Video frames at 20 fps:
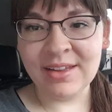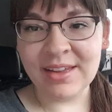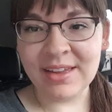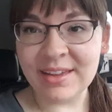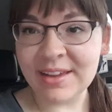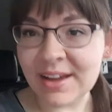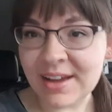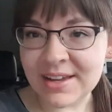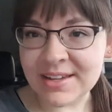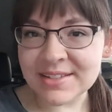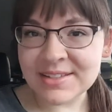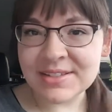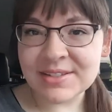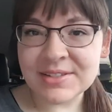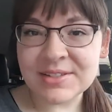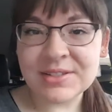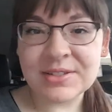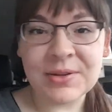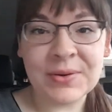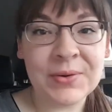Hey guys,
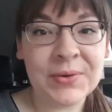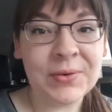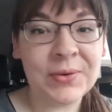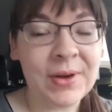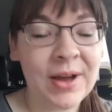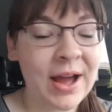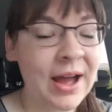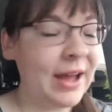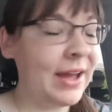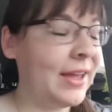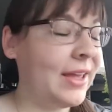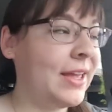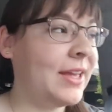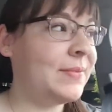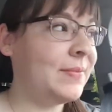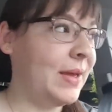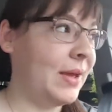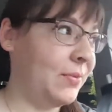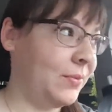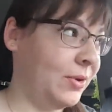so I
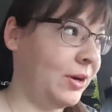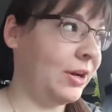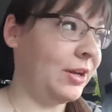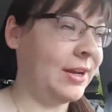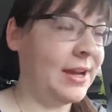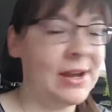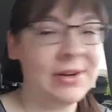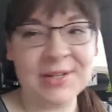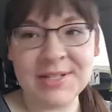am at work now.